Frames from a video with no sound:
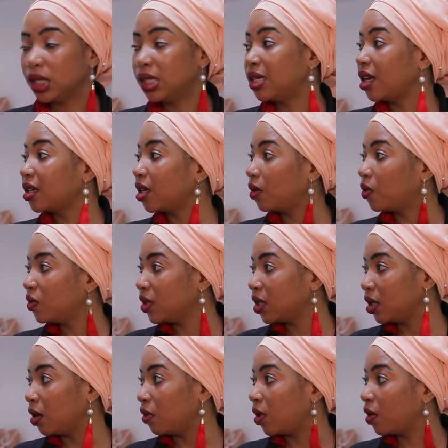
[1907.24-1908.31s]
nzashaka
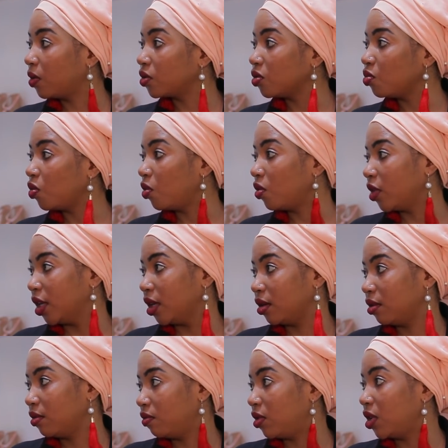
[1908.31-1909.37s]
konsiga ntagusumubonye
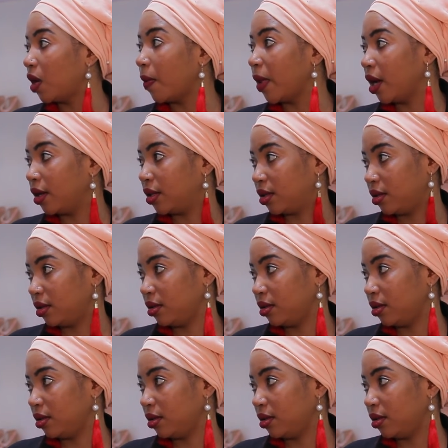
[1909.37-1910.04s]
muri yabahari